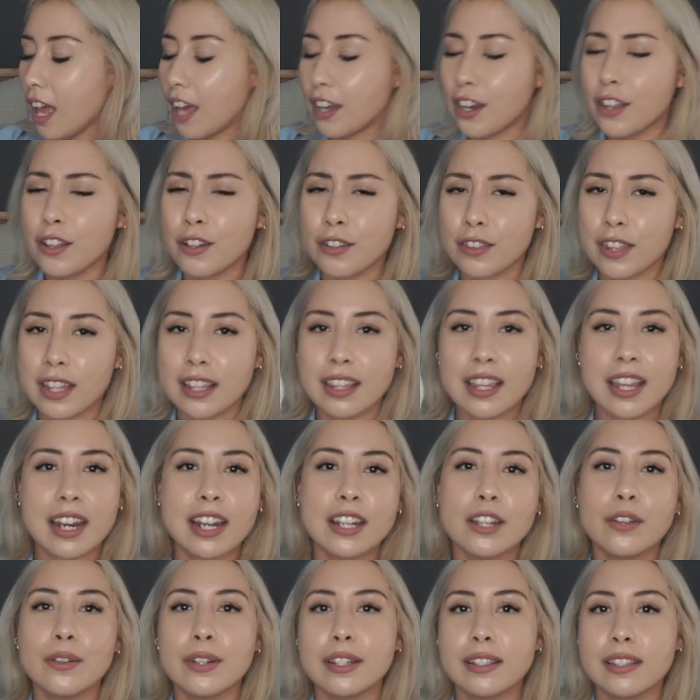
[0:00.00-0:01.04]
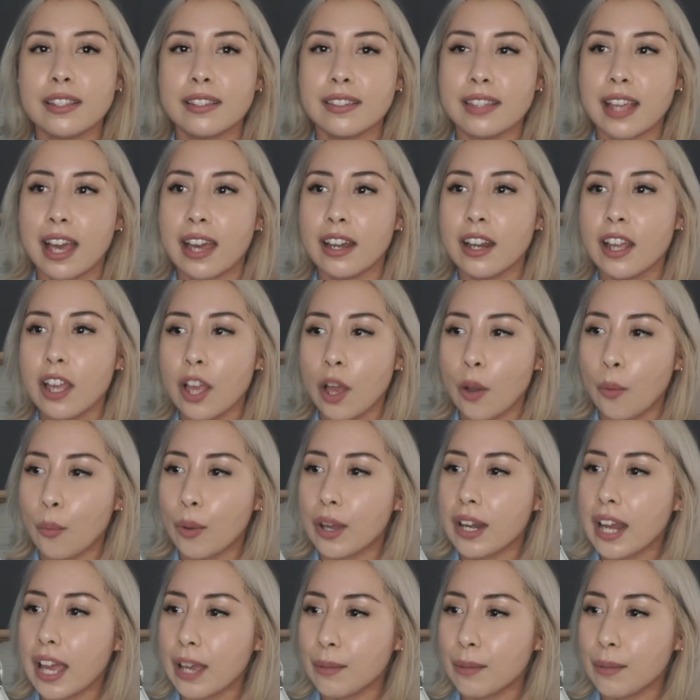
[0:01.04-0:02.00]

Another thing that I noticed is that when